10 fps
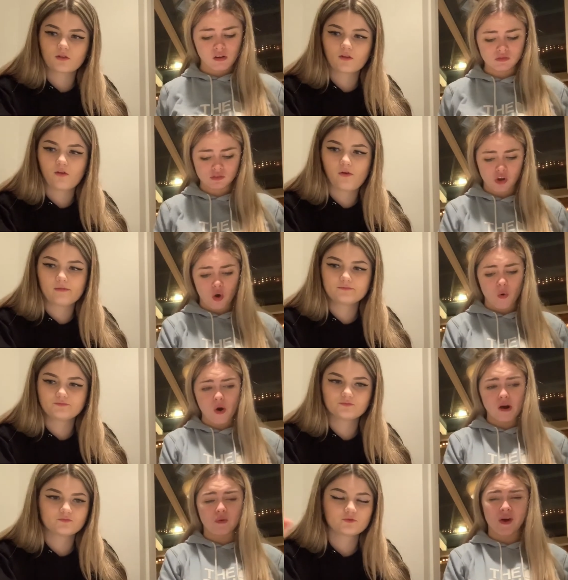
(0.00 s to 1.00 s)
Speaker 1: No
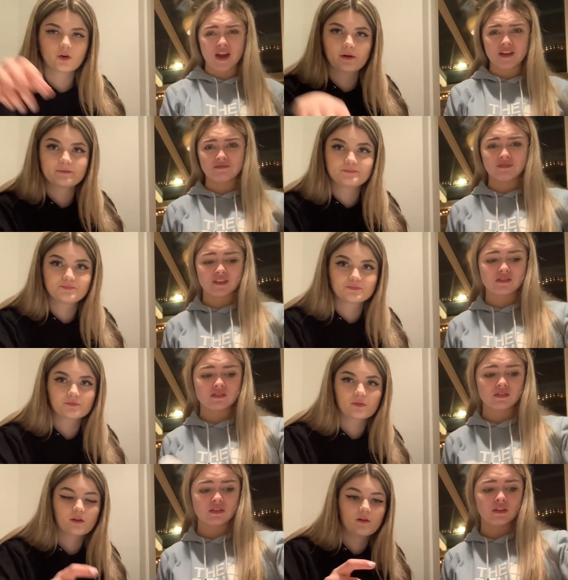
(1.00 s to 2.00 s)
way. Right.
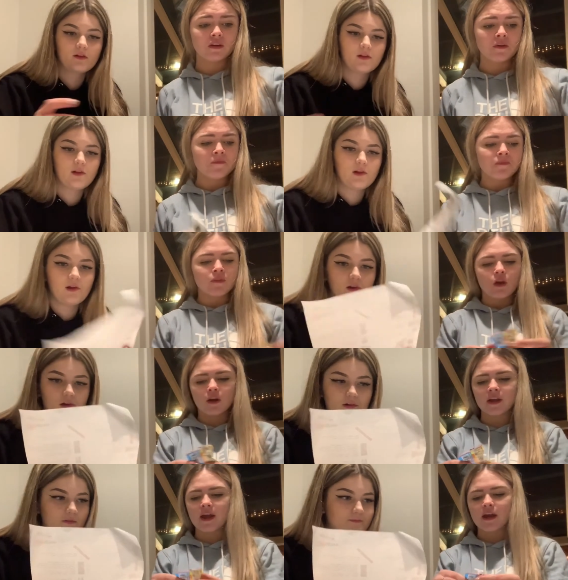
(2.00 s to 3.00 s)

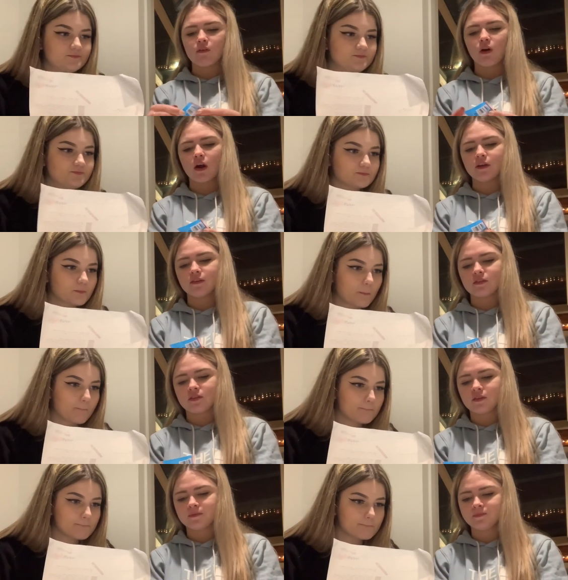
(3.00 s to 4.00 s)
Okay, right.
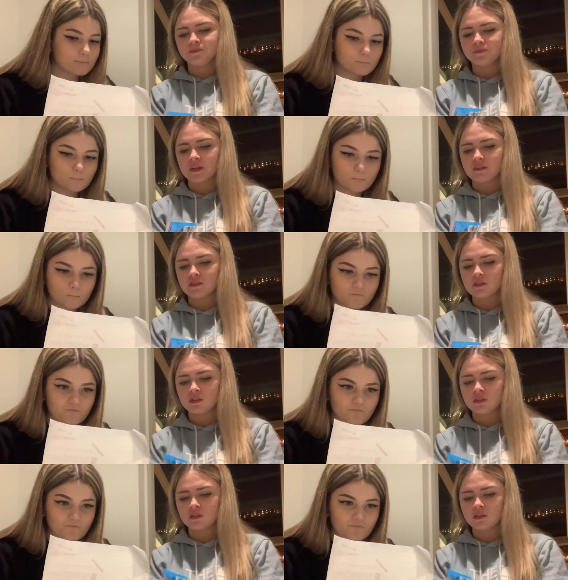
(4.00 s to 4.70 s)
These.